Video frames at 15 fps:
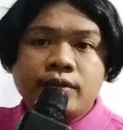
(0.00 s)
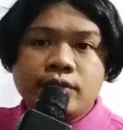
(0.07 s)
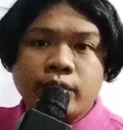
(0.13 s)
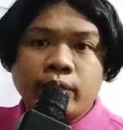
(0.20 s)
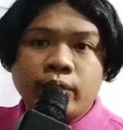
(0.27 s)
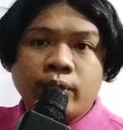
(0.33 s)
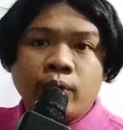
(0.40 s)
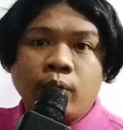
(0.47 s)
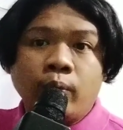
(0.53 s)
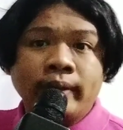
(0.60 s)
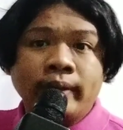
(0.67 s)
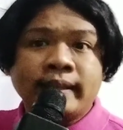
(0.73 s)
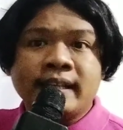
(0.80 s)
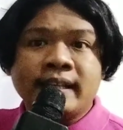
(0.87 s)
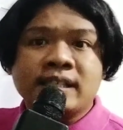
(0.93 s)
to
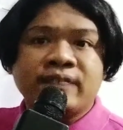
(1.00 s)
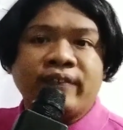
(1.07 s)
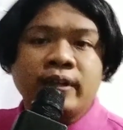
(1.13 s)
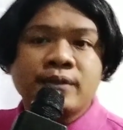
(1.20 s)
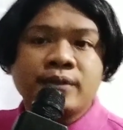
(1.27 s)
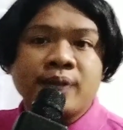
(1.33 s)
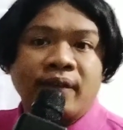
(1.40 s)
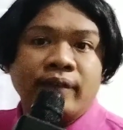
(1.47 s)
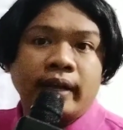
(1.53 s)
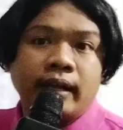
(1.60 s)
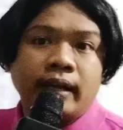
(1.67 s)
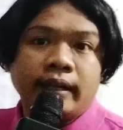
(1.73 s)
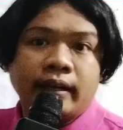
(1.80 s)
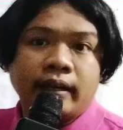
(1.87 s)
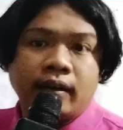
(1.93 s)
what is
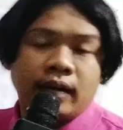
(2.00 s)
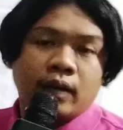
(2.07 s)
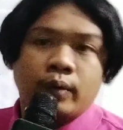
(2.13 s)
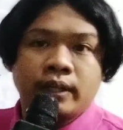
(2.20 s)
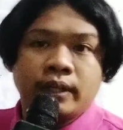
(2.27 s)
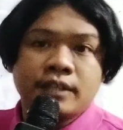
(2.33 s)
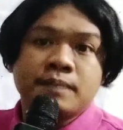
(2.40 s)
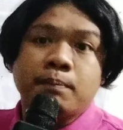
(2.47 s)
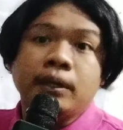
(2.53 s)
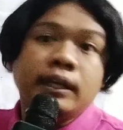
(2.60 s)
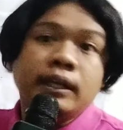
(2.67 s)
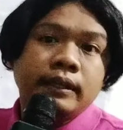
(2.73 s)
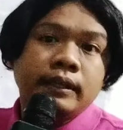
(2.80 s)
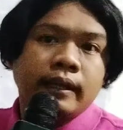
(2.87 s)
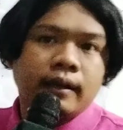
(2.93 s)
philosophically correct, what is
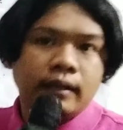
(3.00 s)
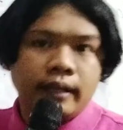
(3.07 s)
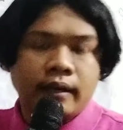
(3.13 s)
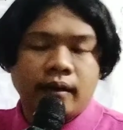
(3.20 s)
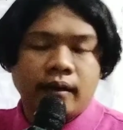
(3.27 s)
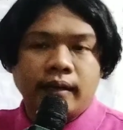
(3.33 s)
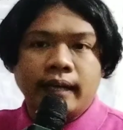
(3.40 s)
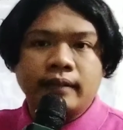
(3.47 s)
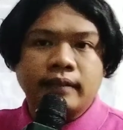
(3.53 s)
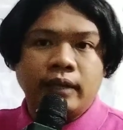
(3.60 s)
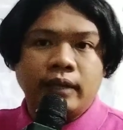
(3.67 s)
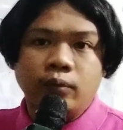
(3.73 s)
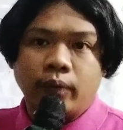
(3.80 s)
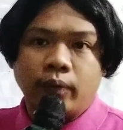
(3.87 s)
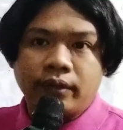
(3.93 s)
politically correct,
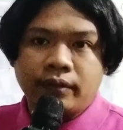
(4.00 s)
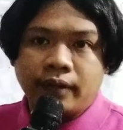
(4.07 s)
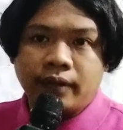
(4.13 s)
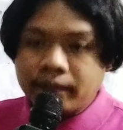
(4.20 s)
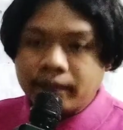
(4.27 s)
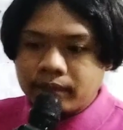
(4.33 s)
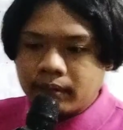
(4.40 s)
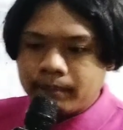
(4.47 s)
and whatnot.